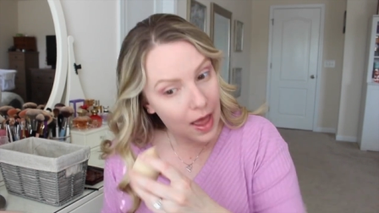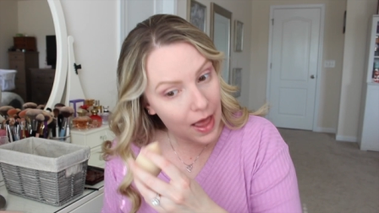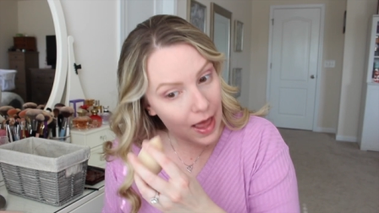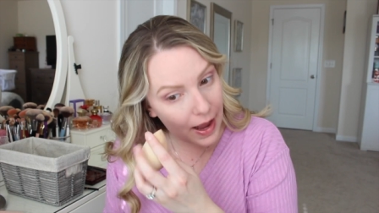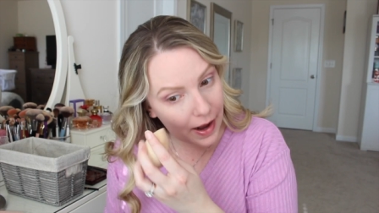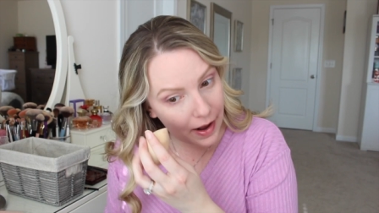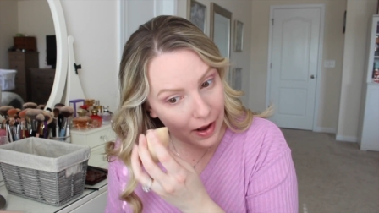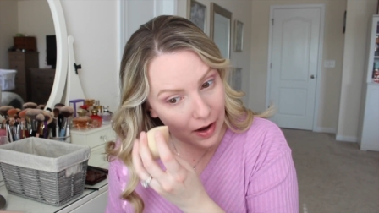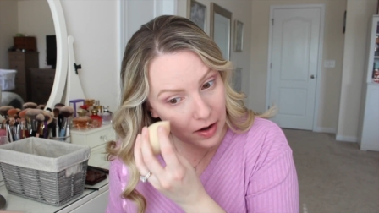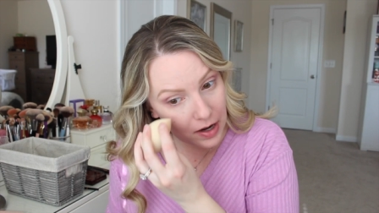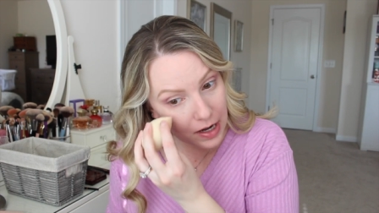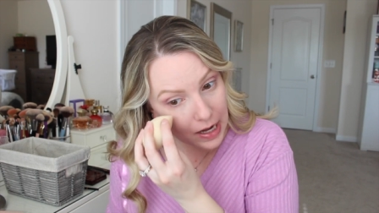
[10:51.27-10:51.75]

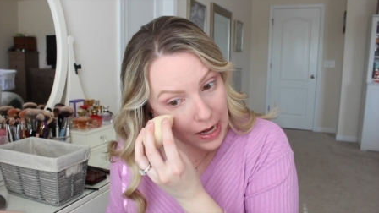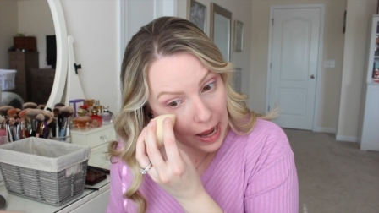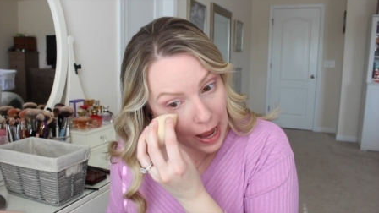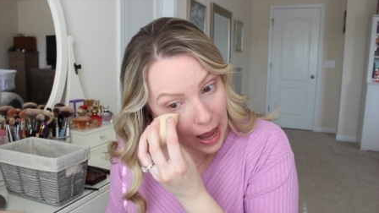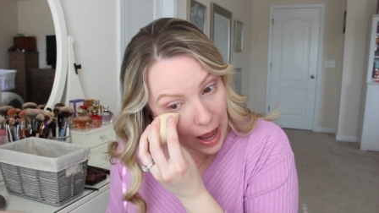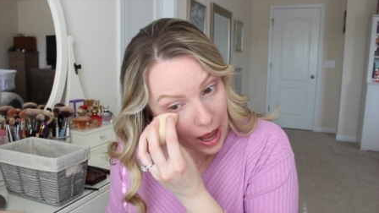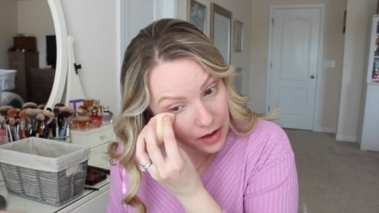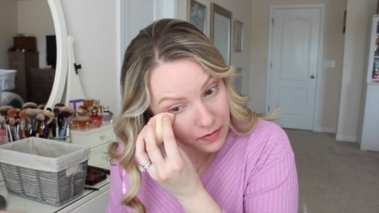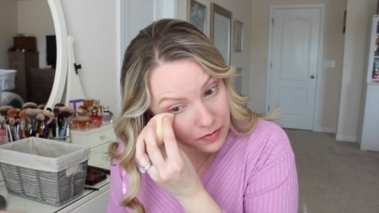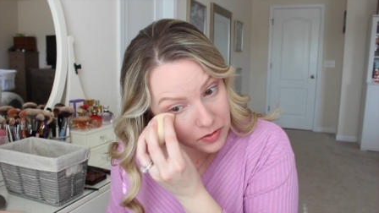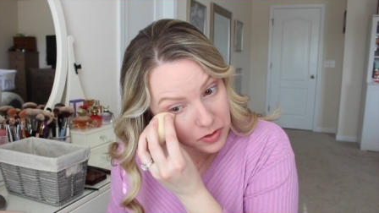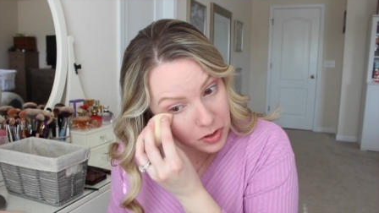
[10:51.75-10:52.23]
Like I already
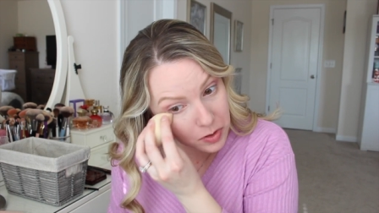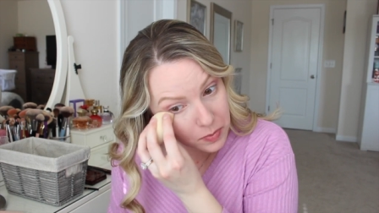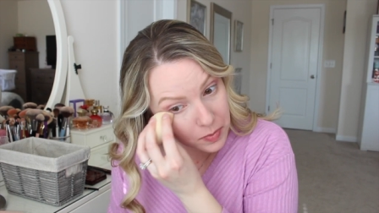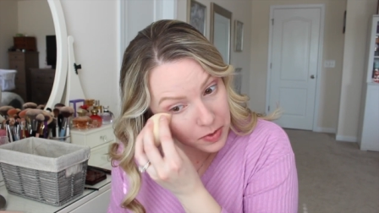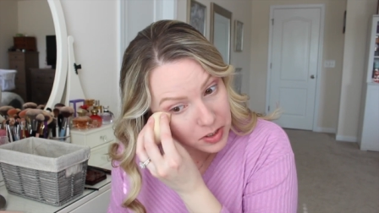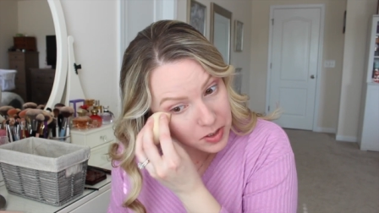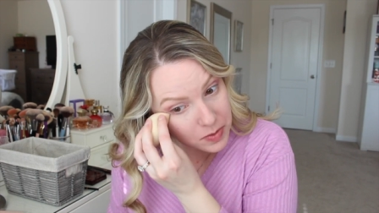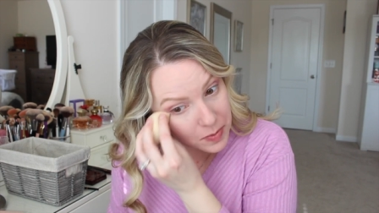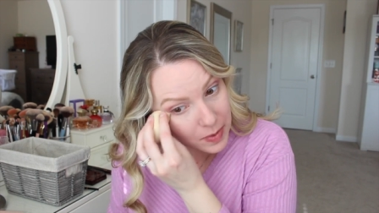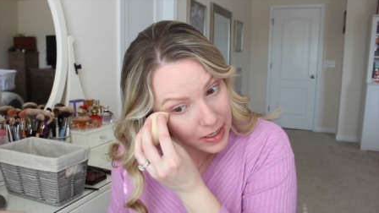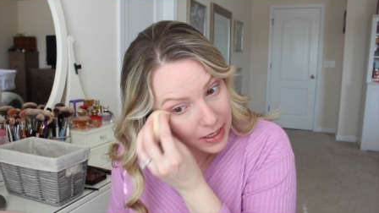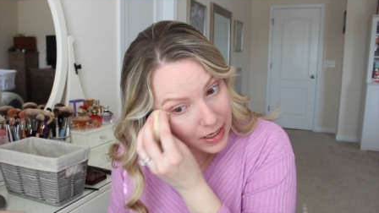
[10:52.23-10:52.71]
have too
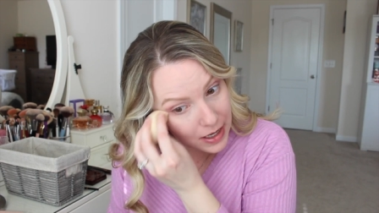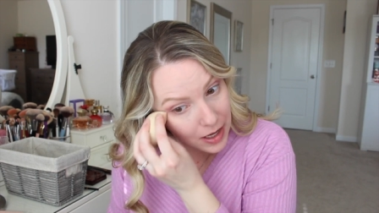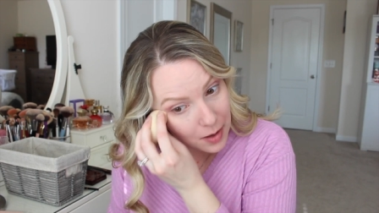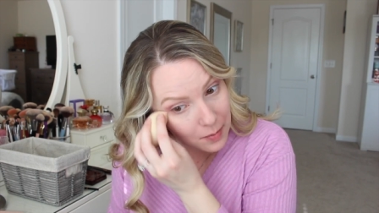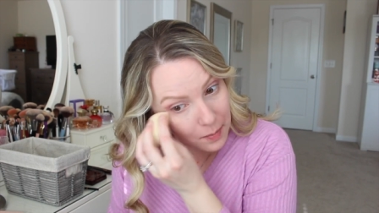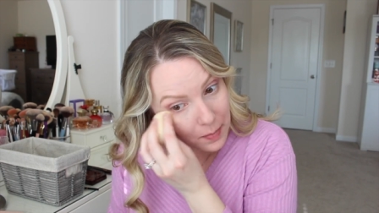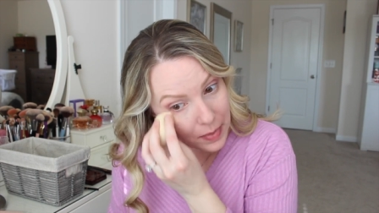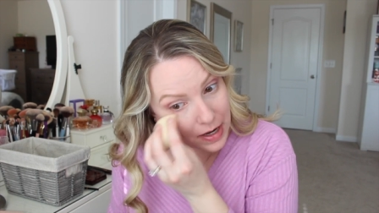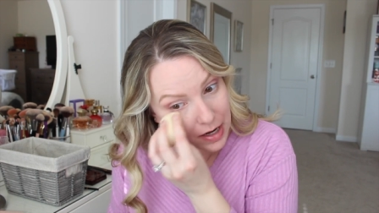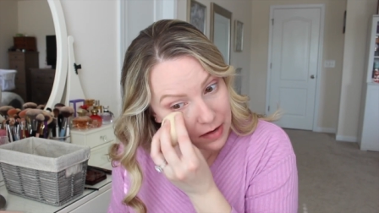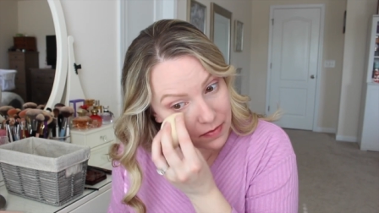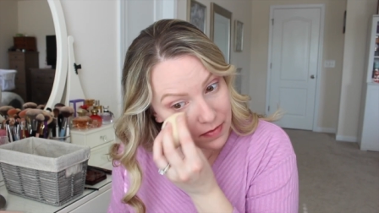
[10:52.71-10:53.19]
much
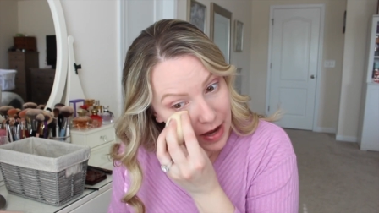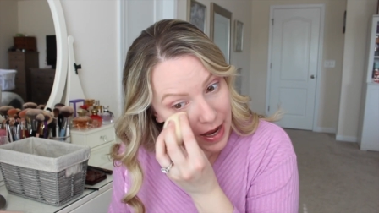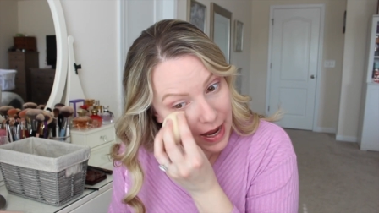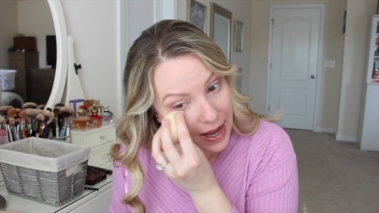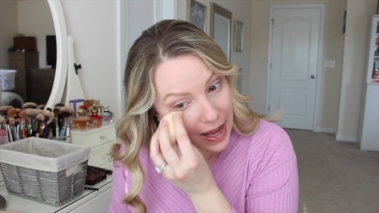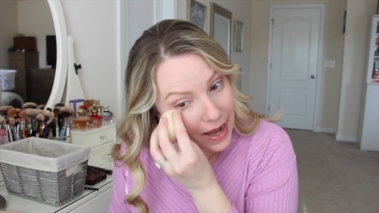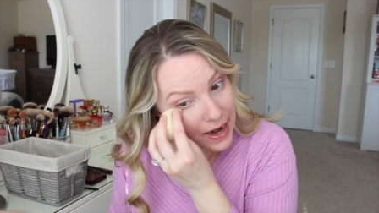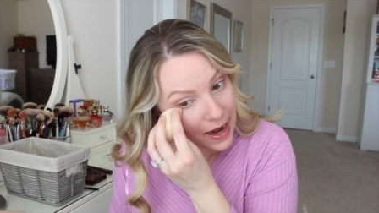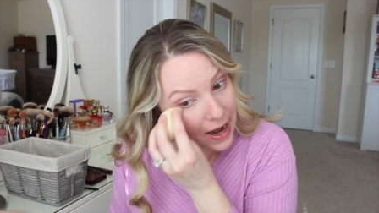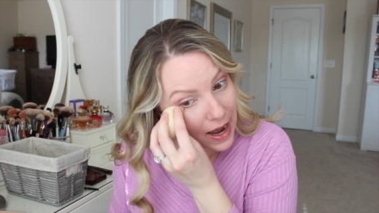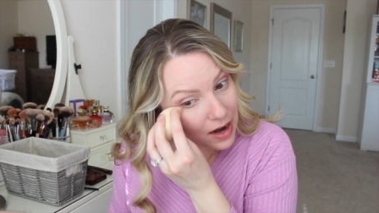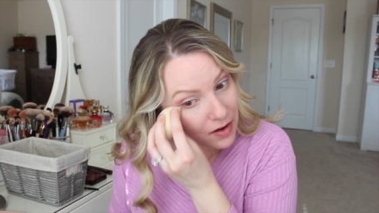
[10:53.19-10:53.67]
makeup, but if I
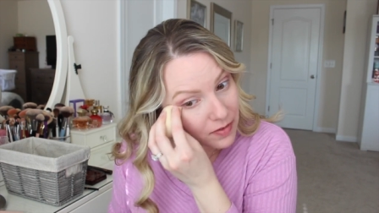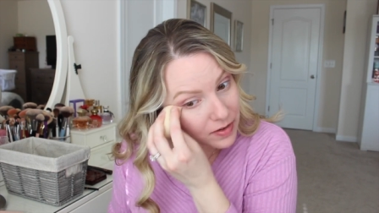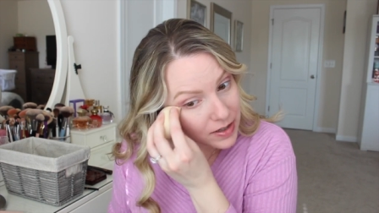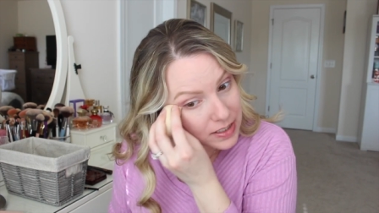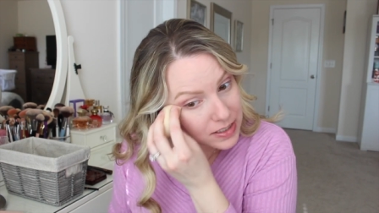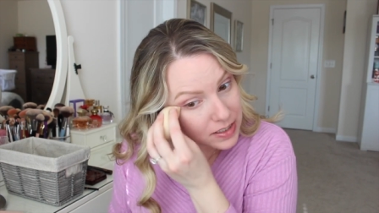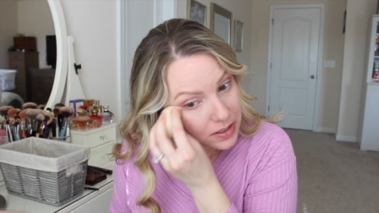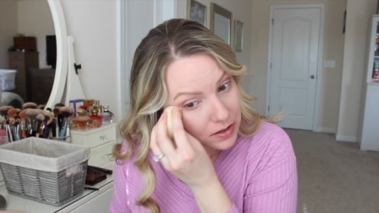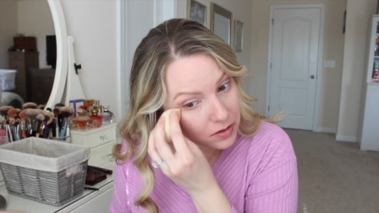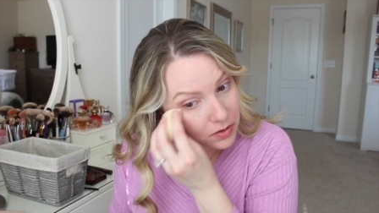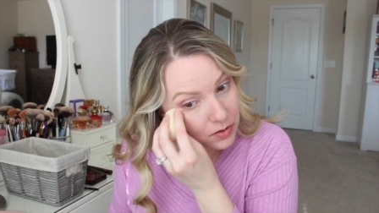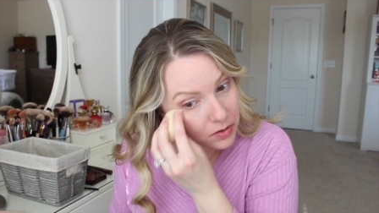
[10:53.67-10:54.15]
had every
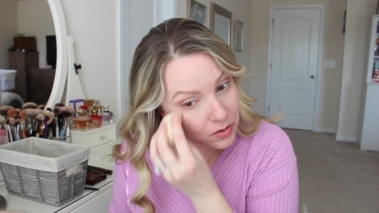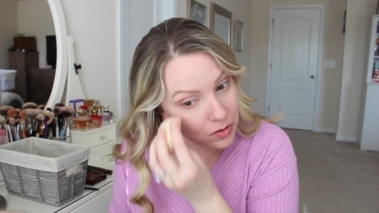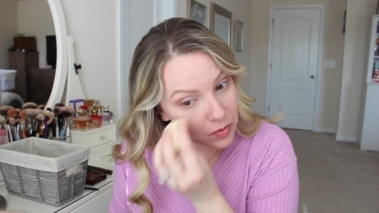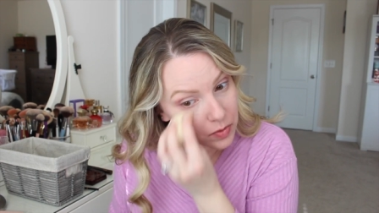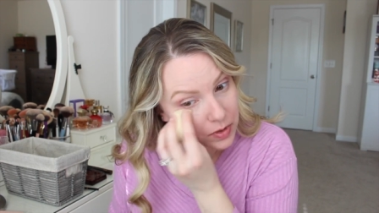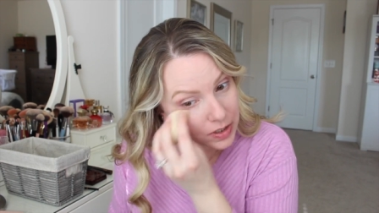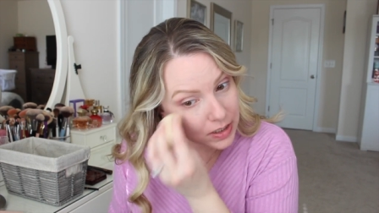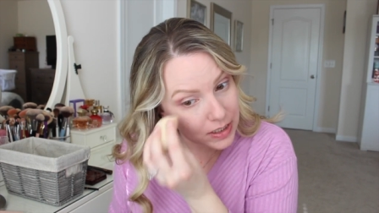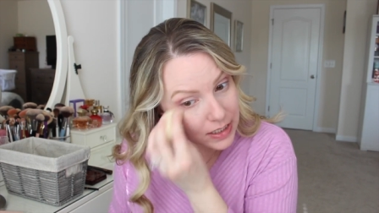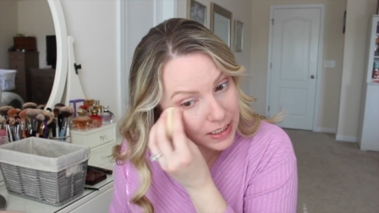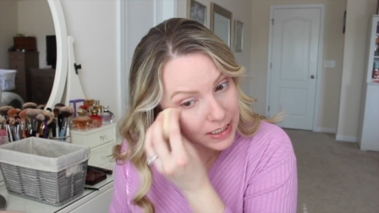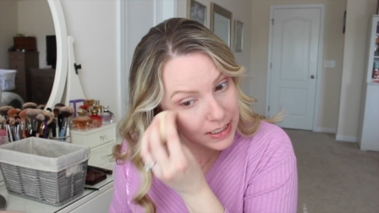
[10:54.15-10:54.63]
single new
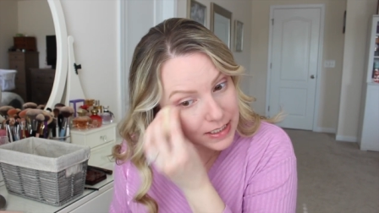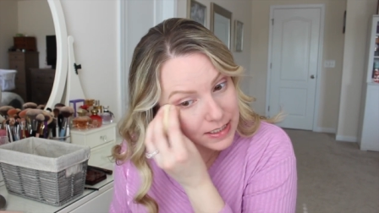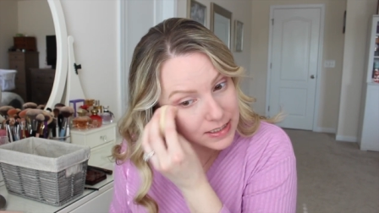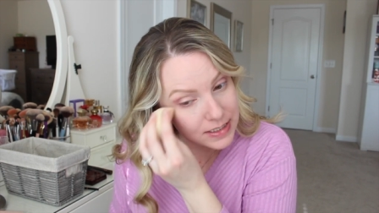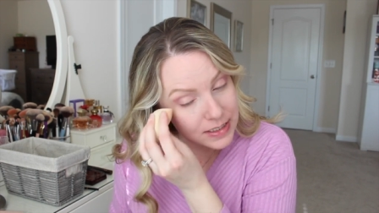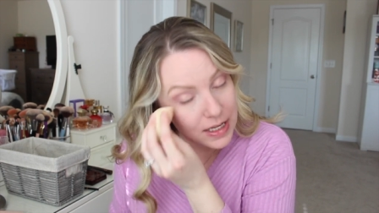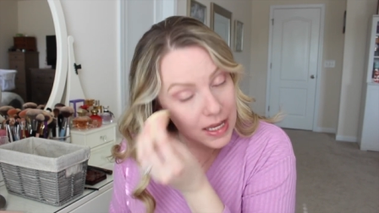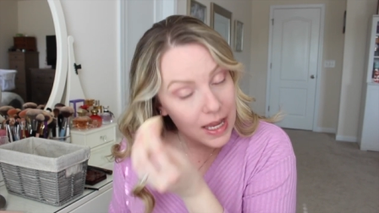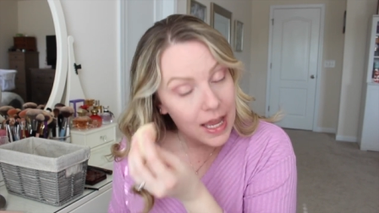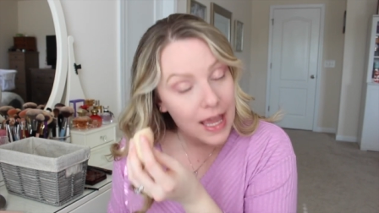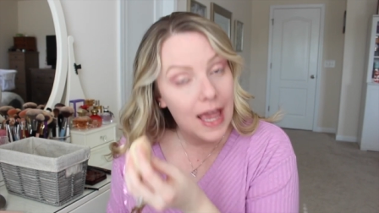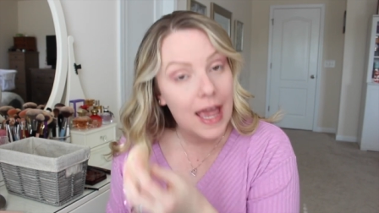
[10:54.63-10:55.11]

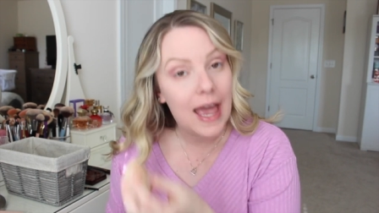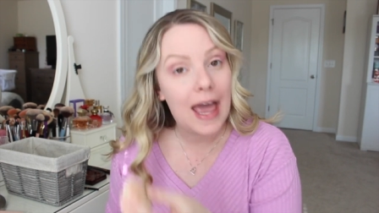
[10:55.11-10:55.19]
release